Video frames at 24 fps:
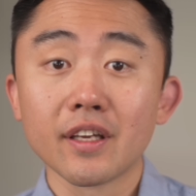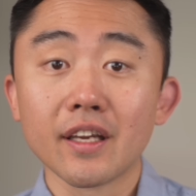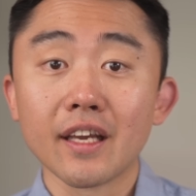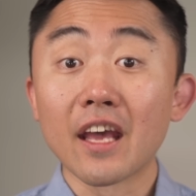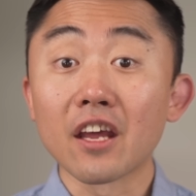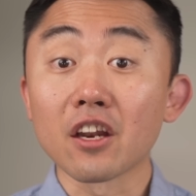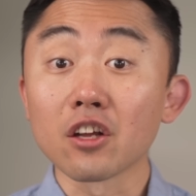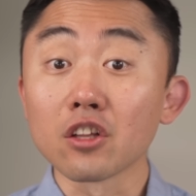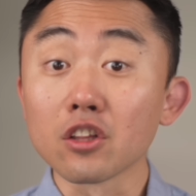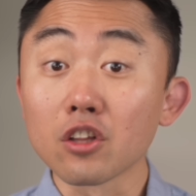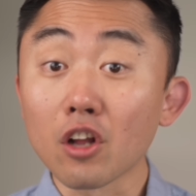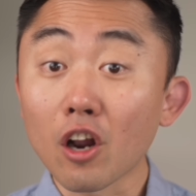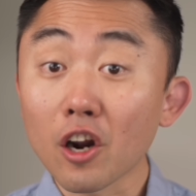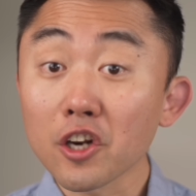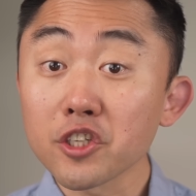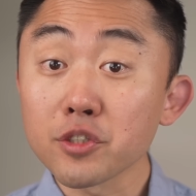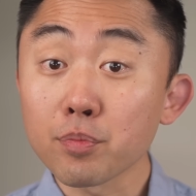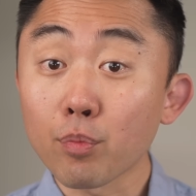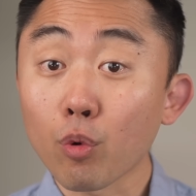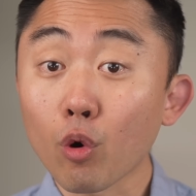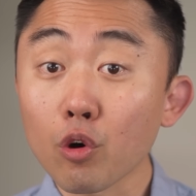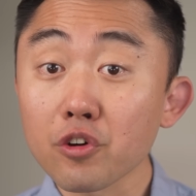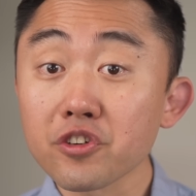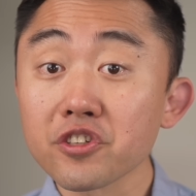and a
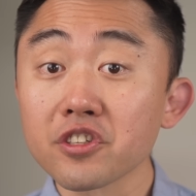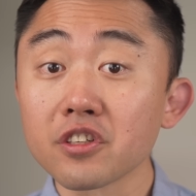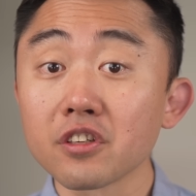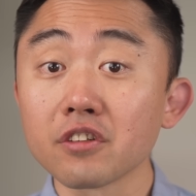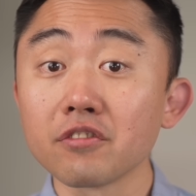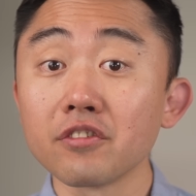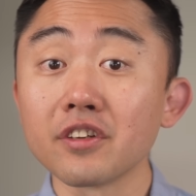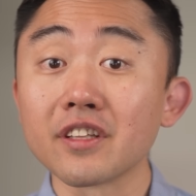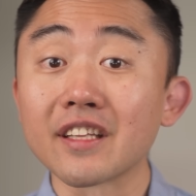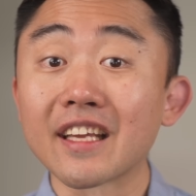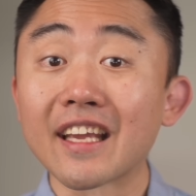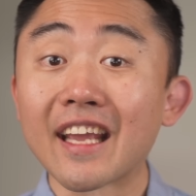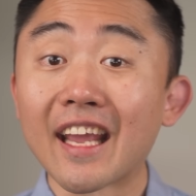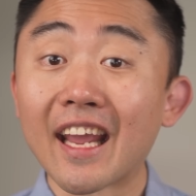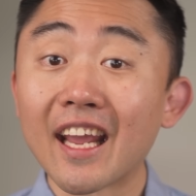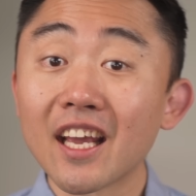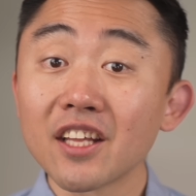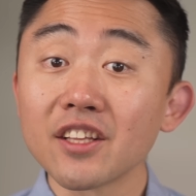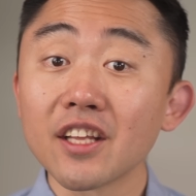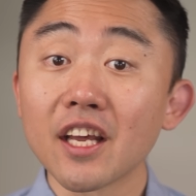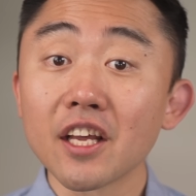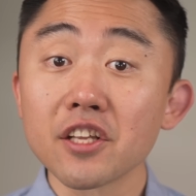large portion of it can